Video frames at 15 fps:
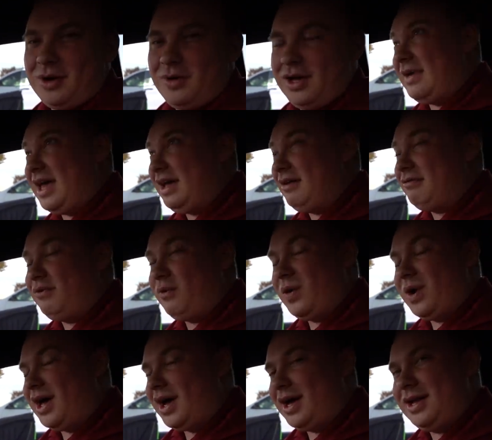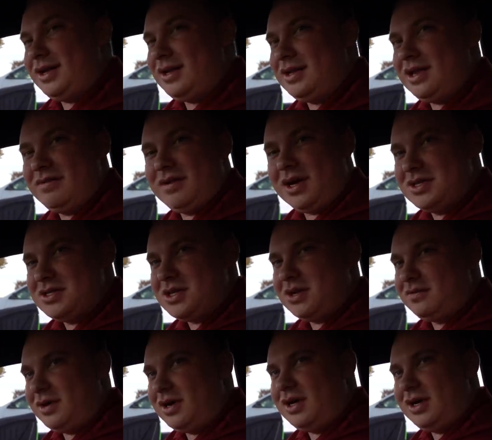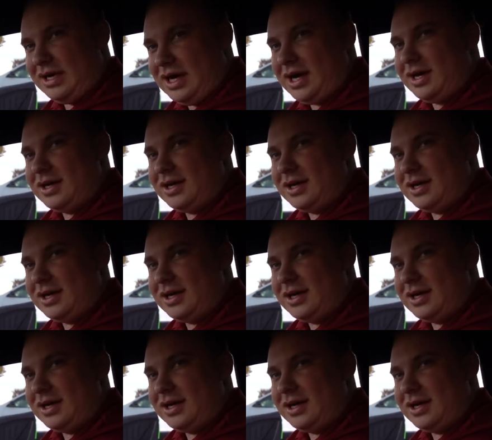go eight four nine. They've really? gone so far. Yeah.